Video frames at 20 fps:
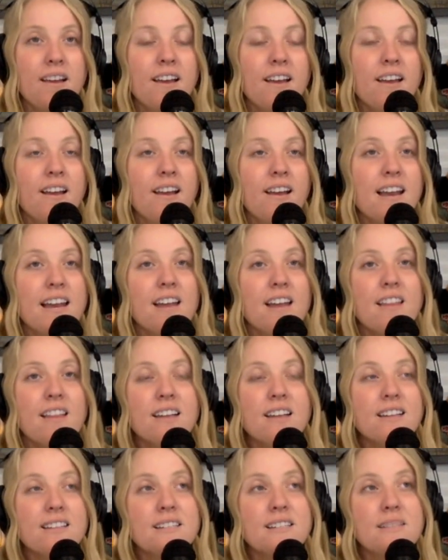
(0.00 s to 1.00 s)
Now, that
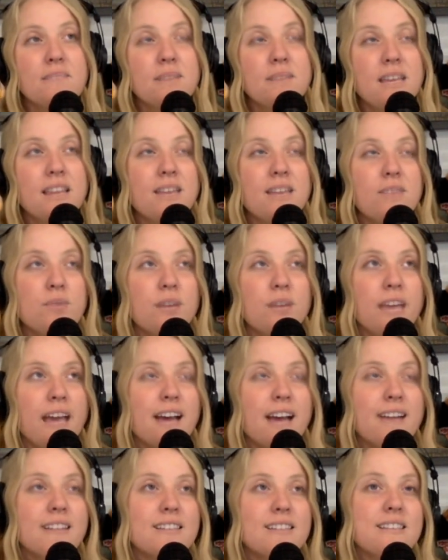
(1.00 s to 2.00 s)
doesn't mean that we can't,
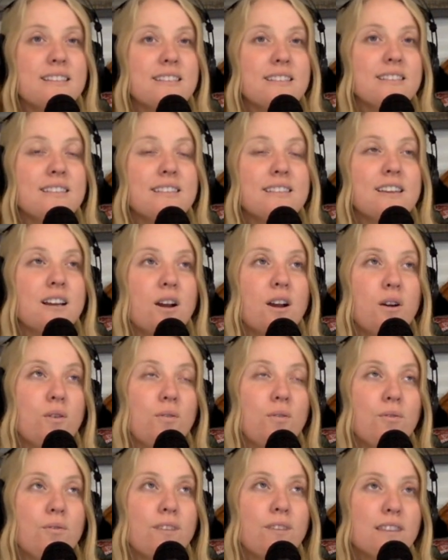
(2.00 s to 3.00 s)
you know,
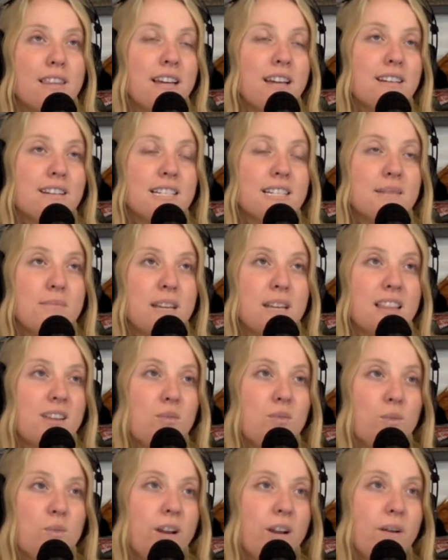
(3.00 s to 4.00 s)
that doesn't mean that
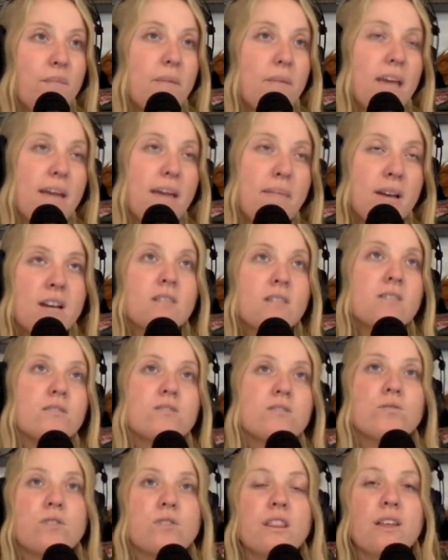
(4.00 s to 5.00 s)
we don't pay bills
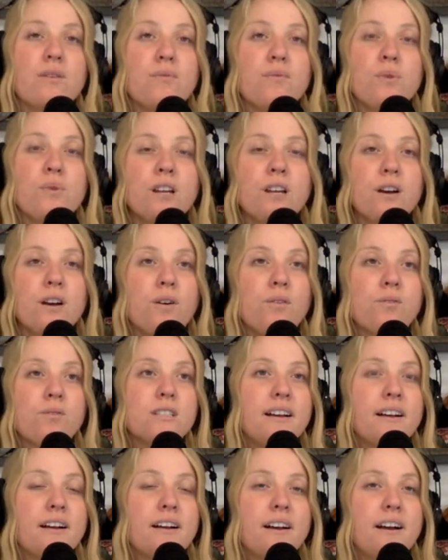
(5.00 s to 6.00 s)
or that we
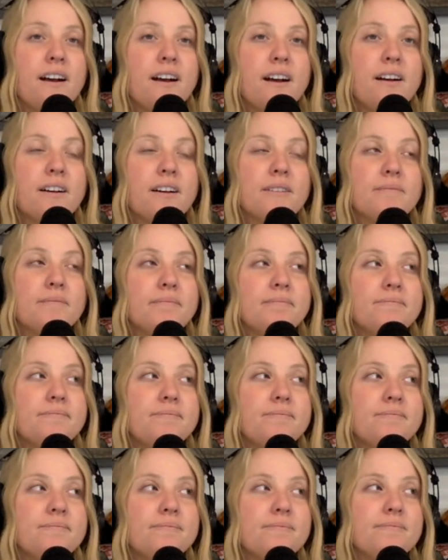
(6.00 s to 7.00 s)
don't um,
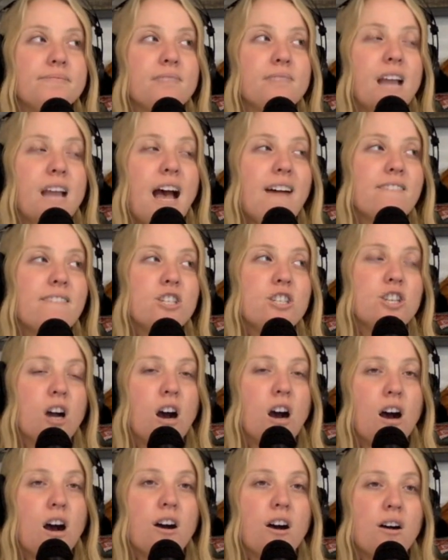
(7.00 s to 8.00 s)
have a
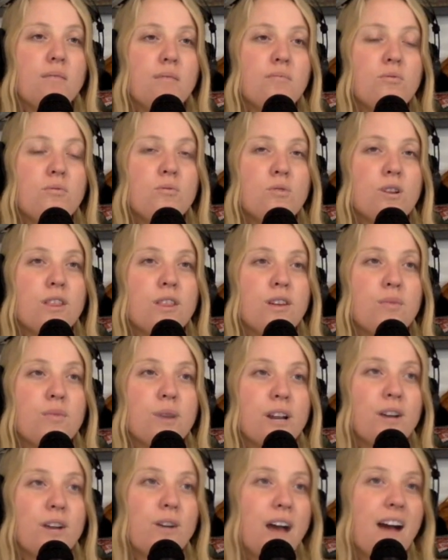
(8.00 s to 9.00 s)
job or that we
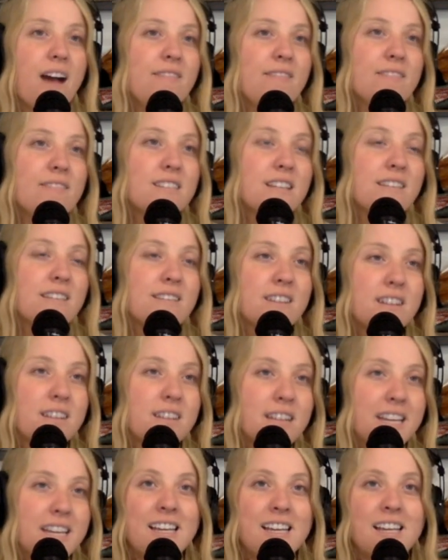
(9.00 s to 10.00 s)
don't have stuff
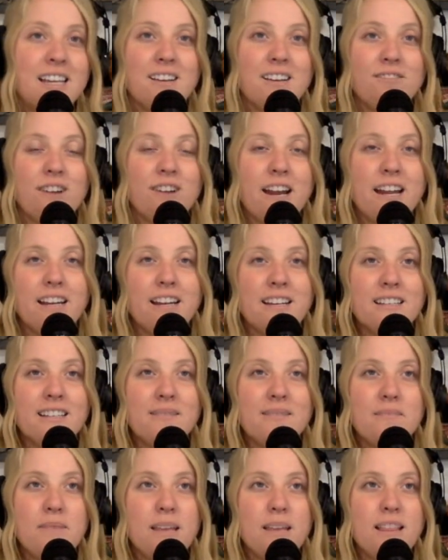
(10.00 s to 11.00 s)
clean, right? It
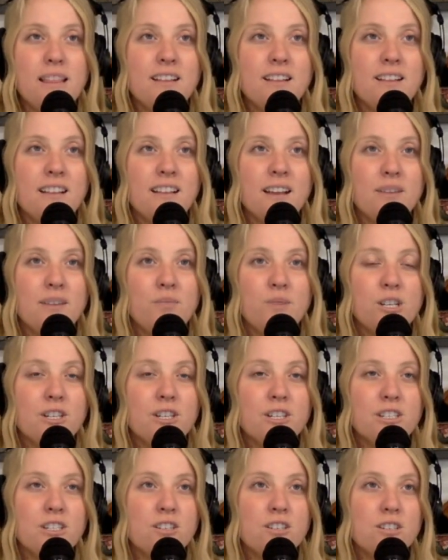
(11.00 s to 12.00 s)
doesn't mean that like we
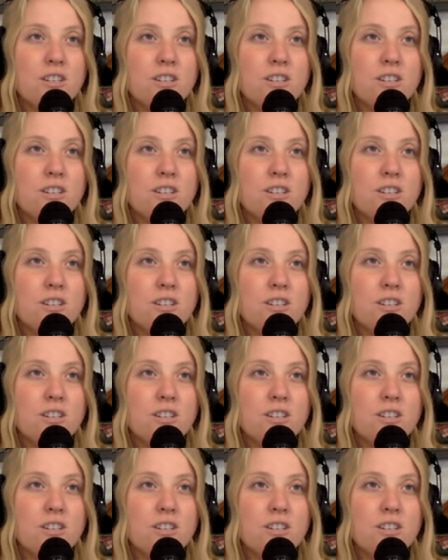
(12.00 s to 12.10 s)
just dump